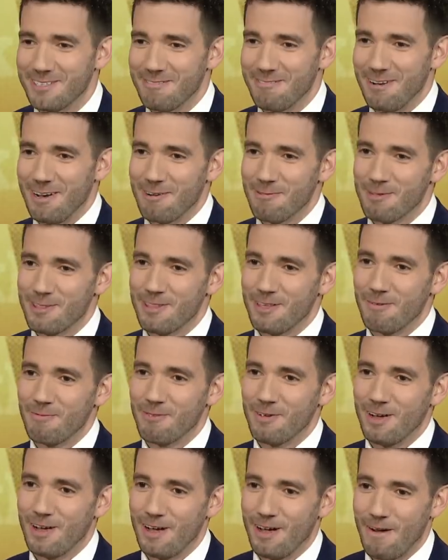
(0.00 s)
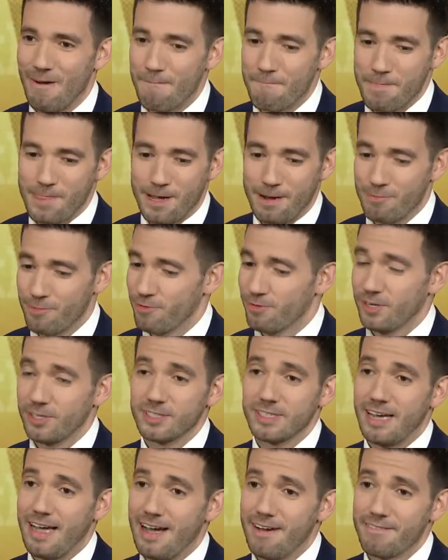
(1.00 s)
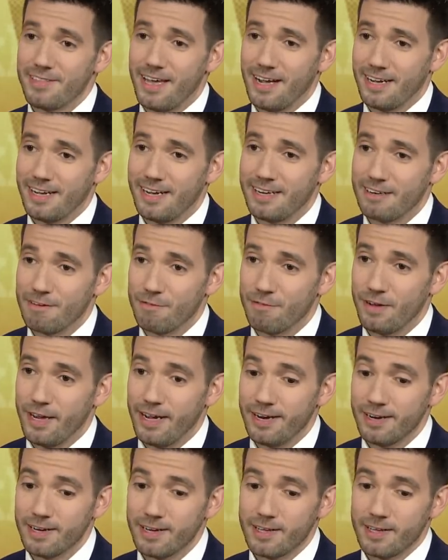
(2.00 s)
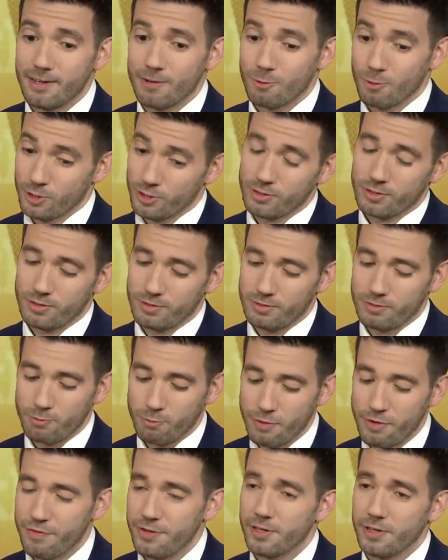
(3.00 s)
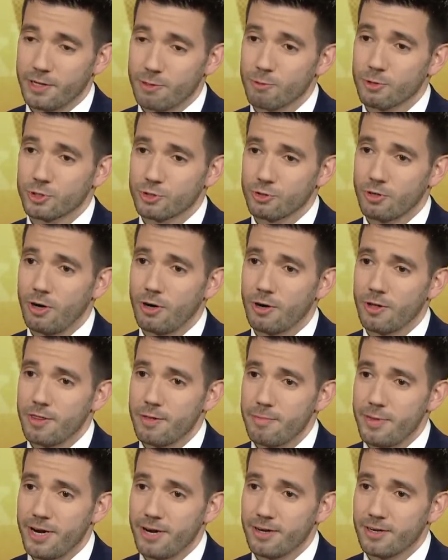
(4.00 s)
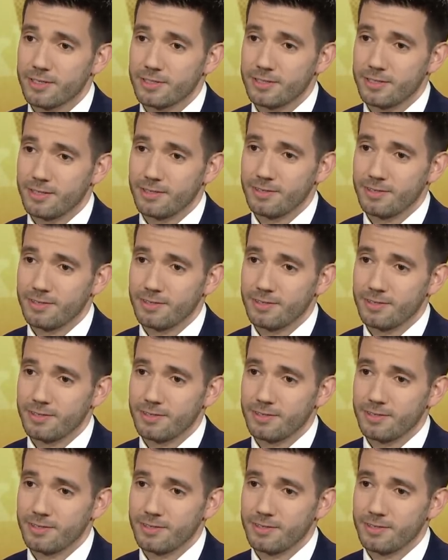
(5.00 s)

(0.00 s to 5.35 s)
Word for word: to fight with them. Um, I'm thrilled to have that kind of fight. We're, we feel like we're strong on the merits,